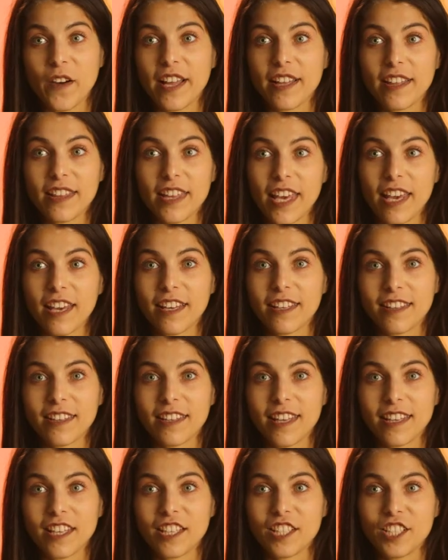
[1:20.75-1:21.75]
I think
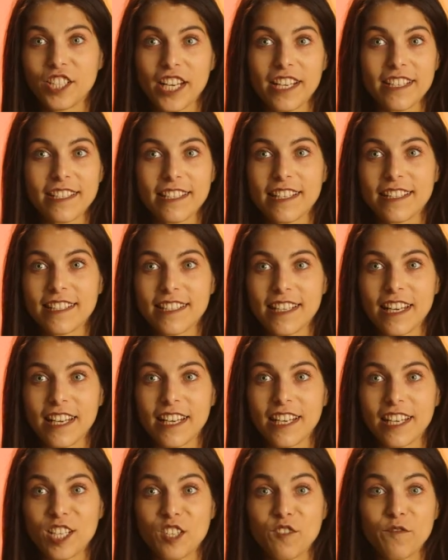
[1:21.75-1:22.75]
that the
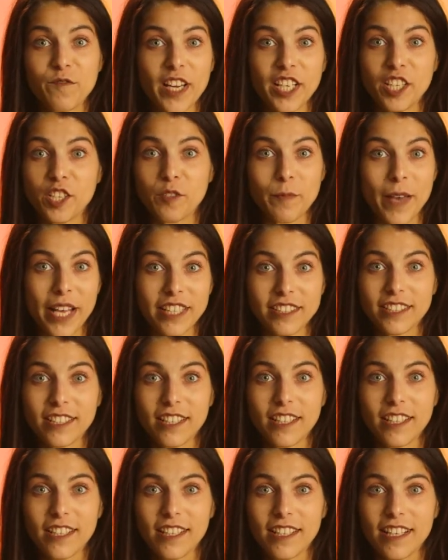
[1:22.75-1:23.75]
JCC is
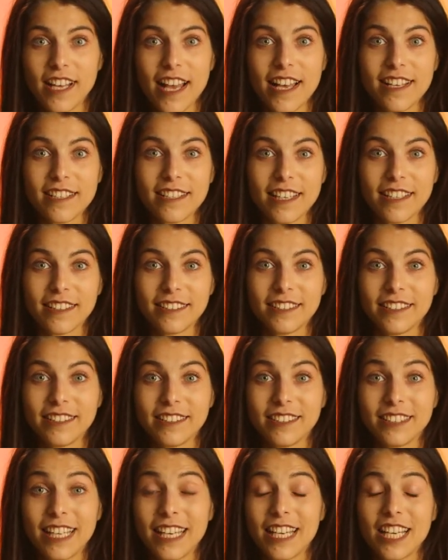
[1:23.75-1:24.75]
fundamental as
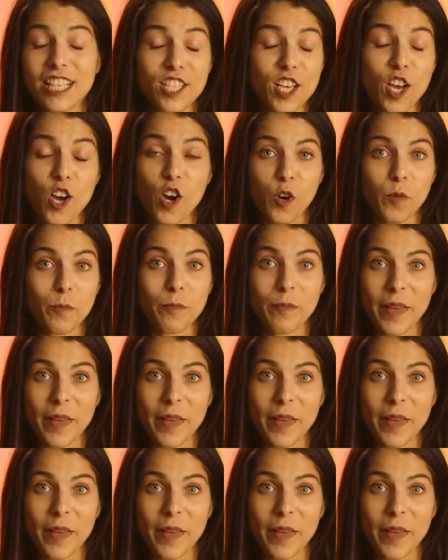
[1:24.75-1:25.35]
it's a home